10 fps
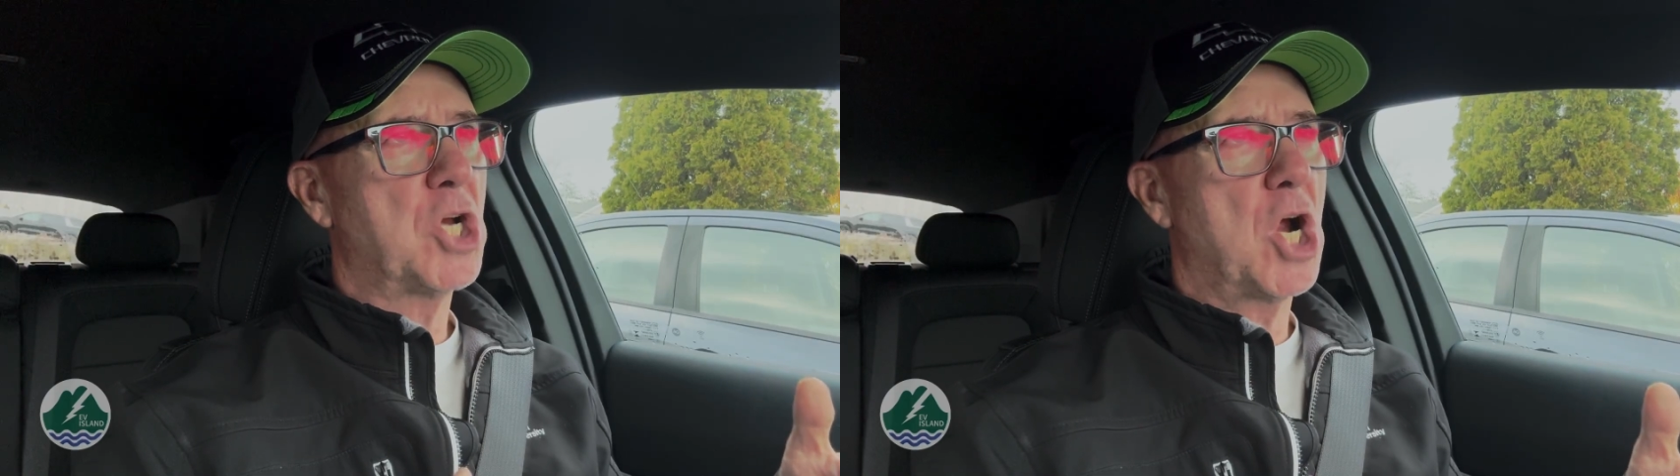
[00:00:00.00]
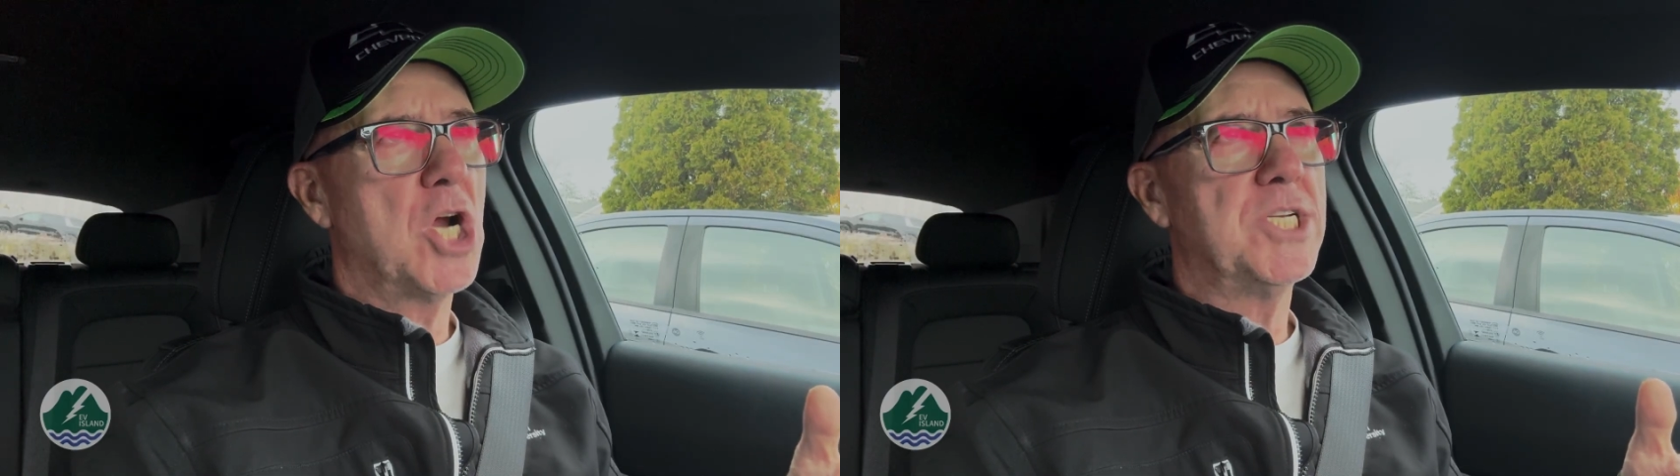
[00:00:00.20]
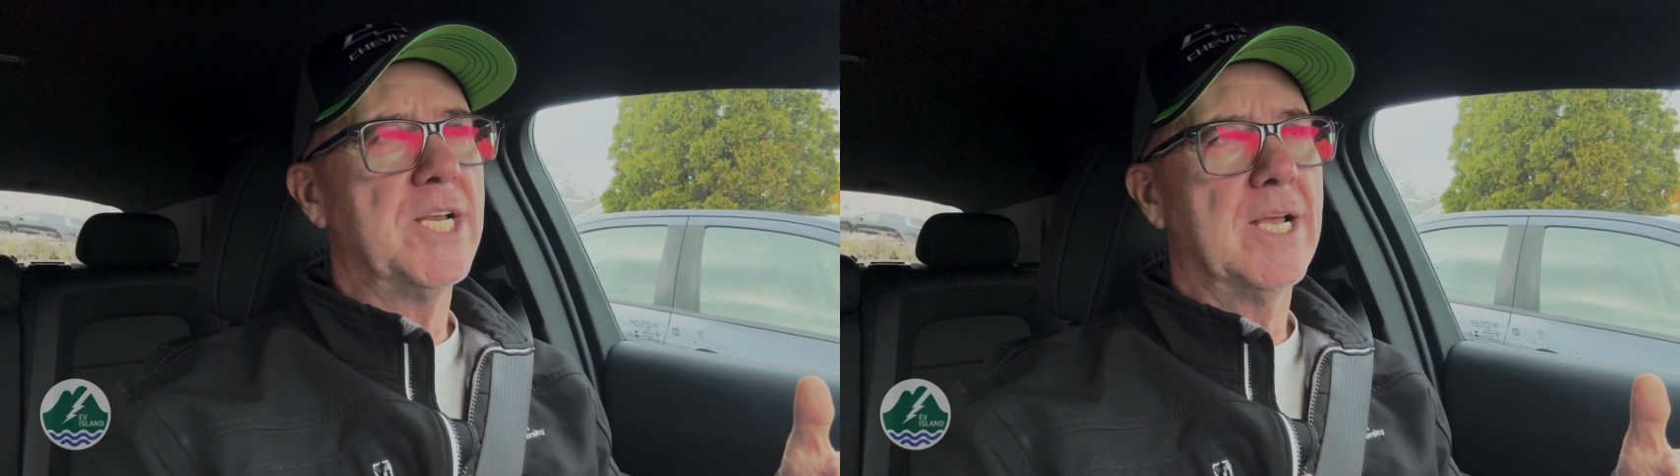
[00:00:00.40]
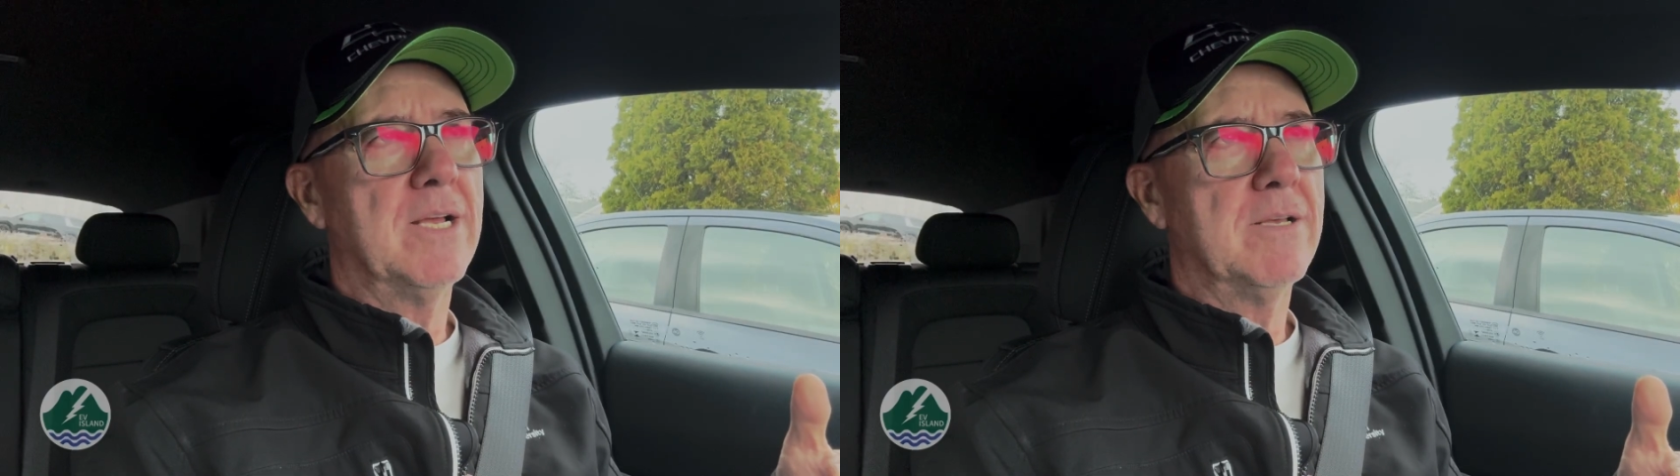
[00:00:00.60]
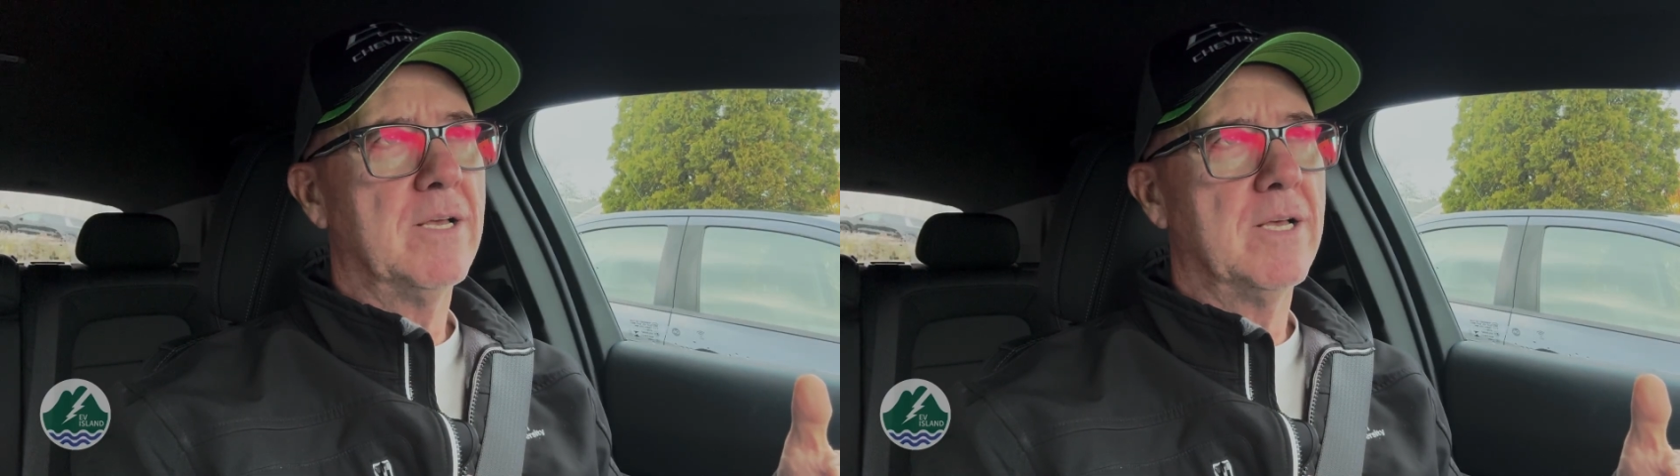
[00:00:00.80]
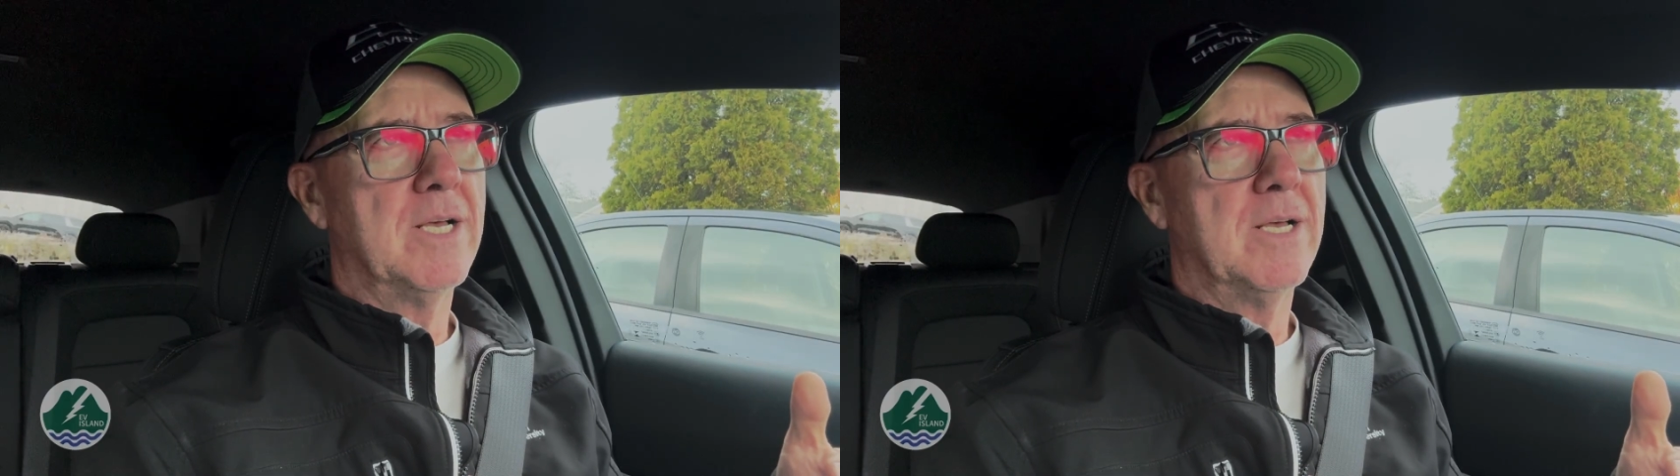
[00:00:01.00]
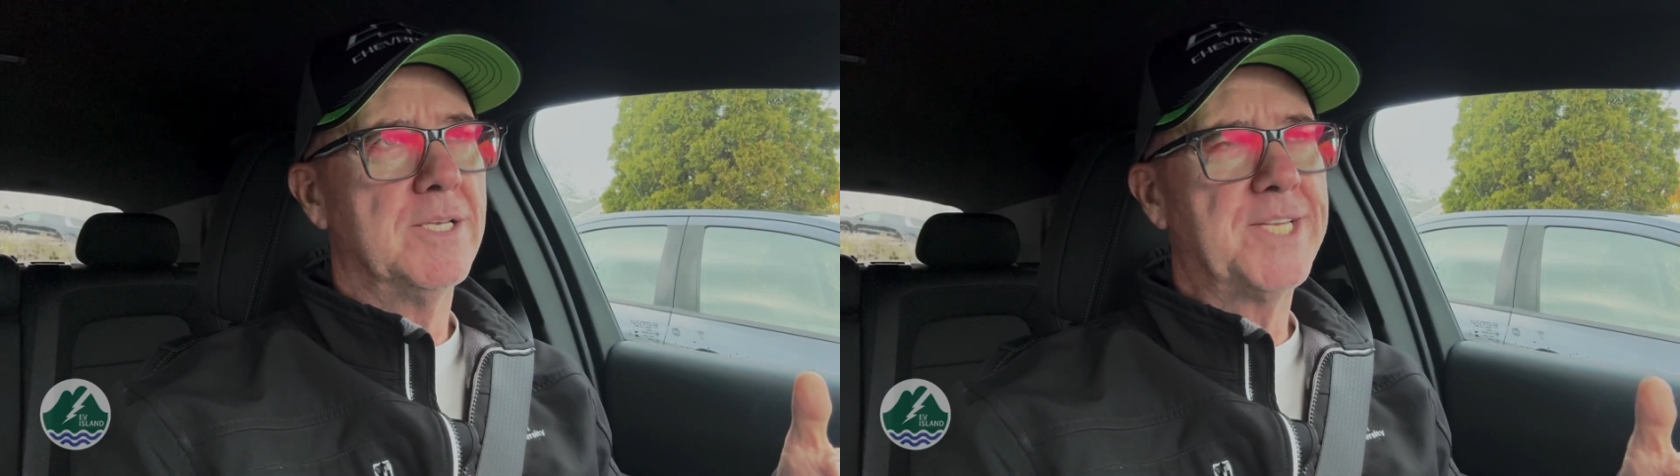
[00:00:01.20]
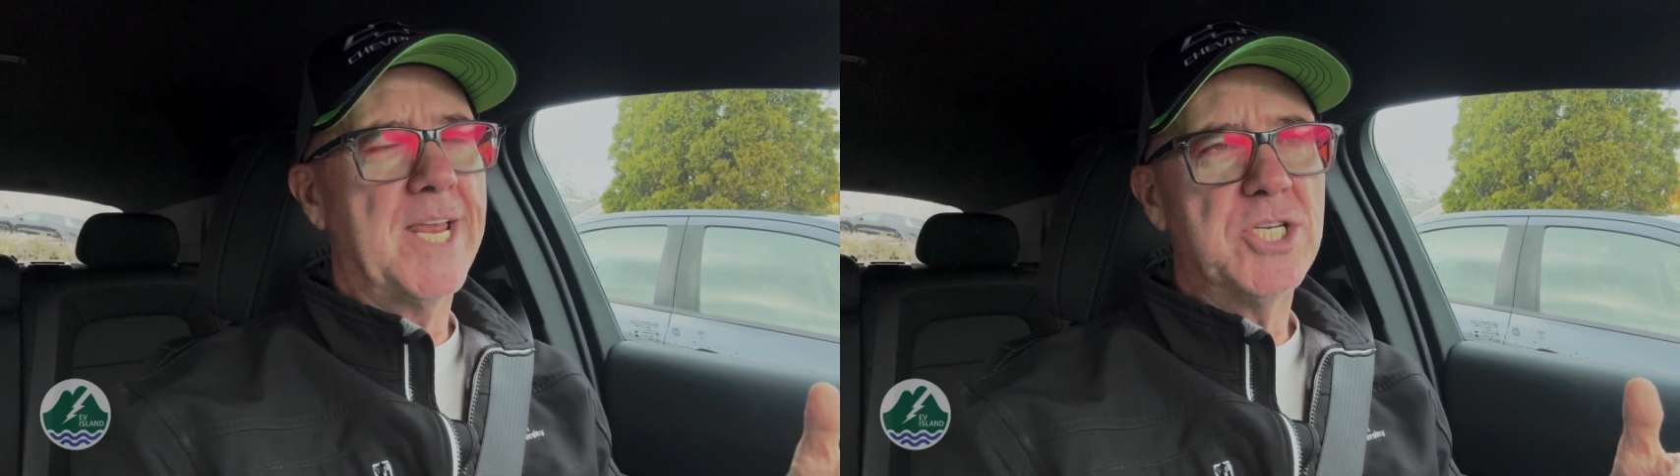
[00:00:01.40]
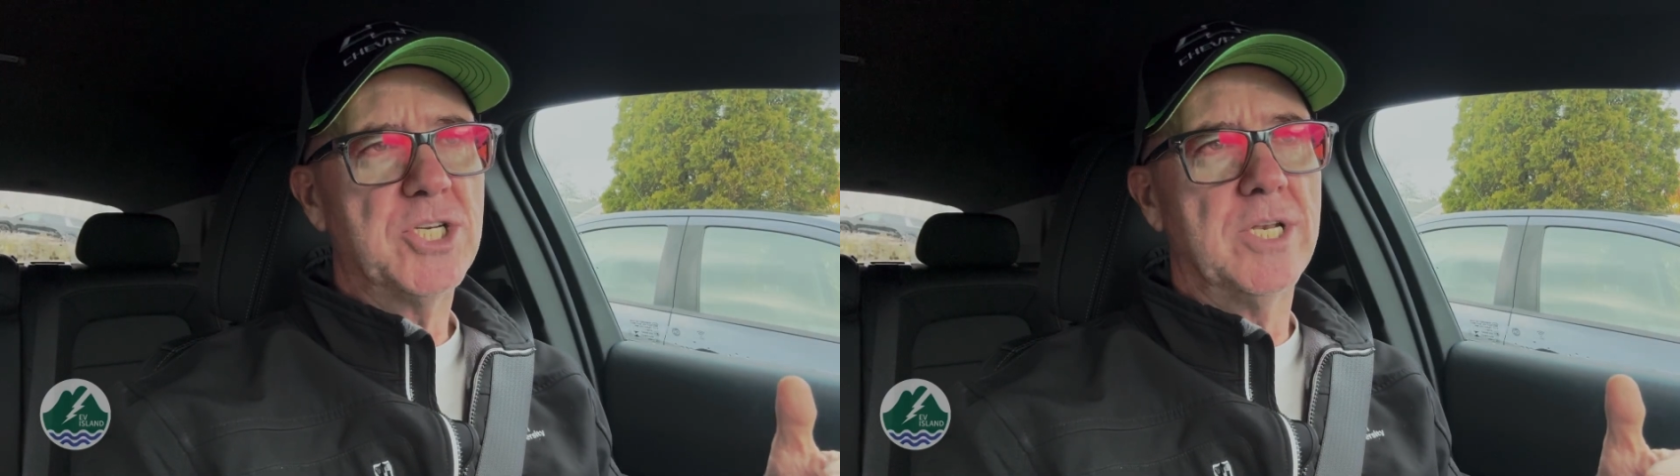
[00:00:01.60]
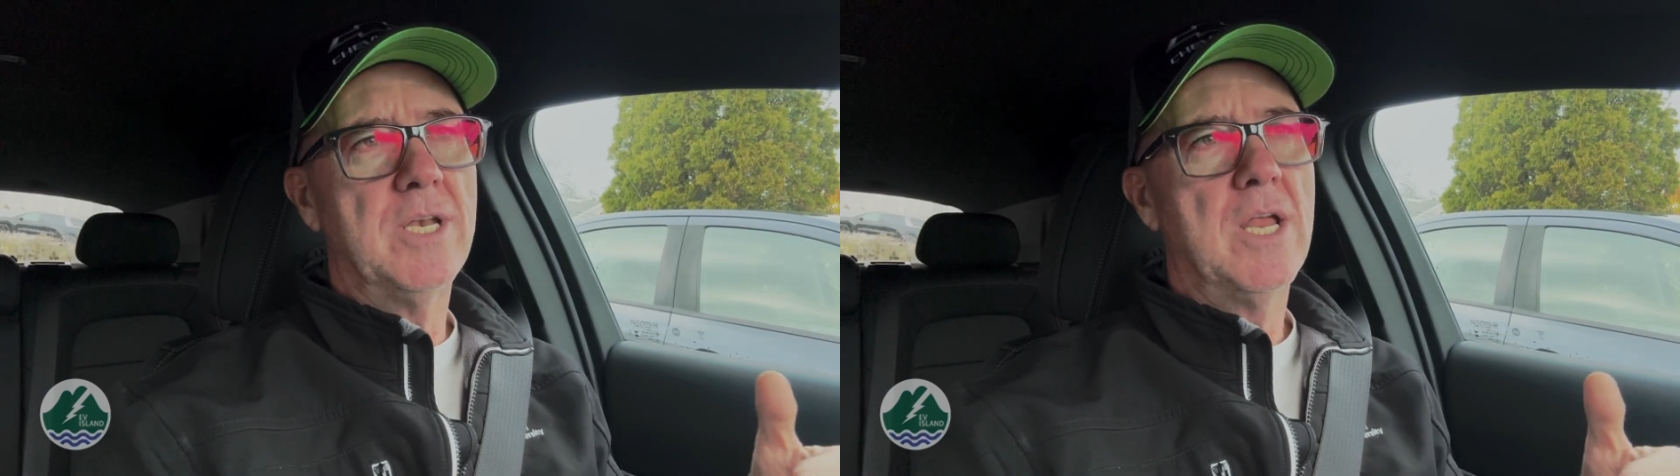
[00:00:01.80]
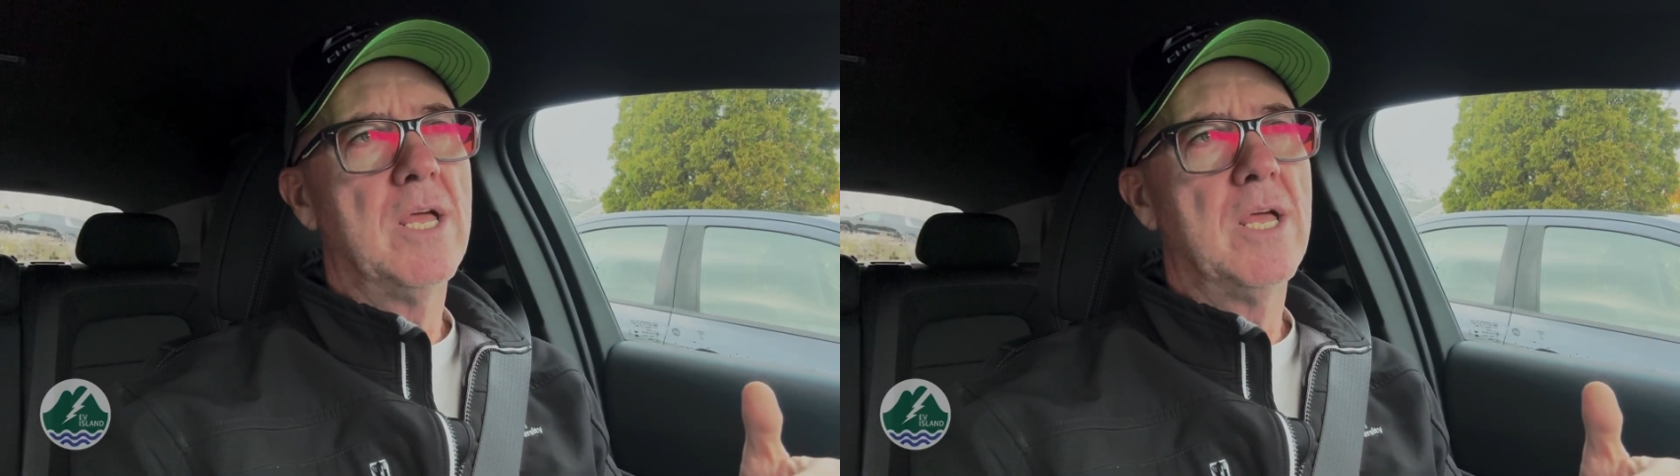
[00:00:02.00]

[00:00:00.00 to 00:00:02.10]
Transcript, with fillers: charging station